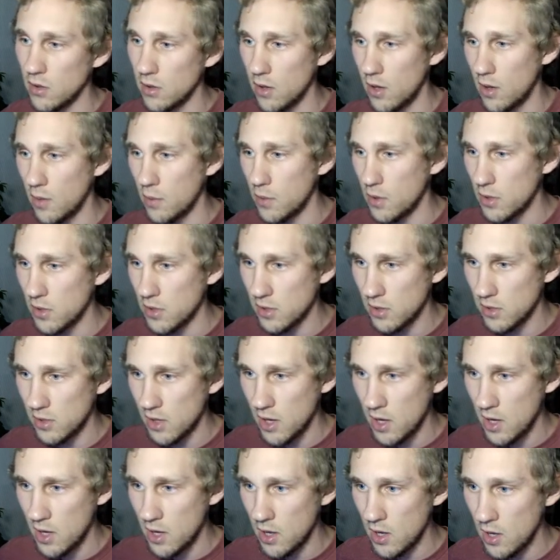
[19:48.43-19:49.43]
and I'm going to
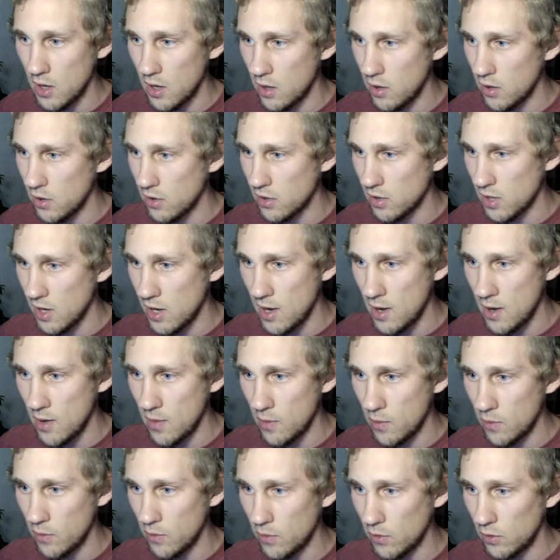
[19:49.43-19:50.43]
say the
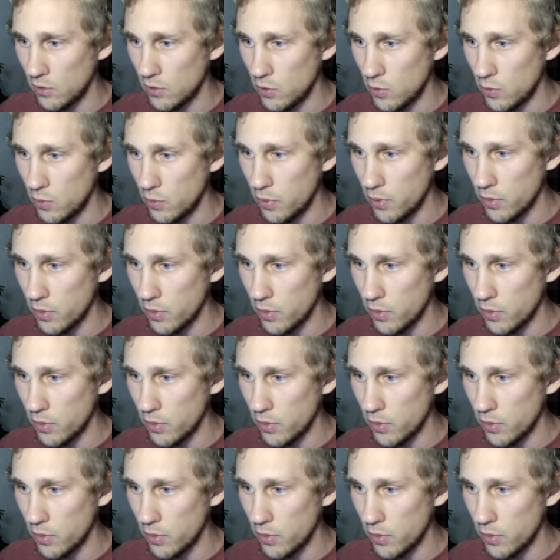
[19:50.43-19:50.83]
same loop,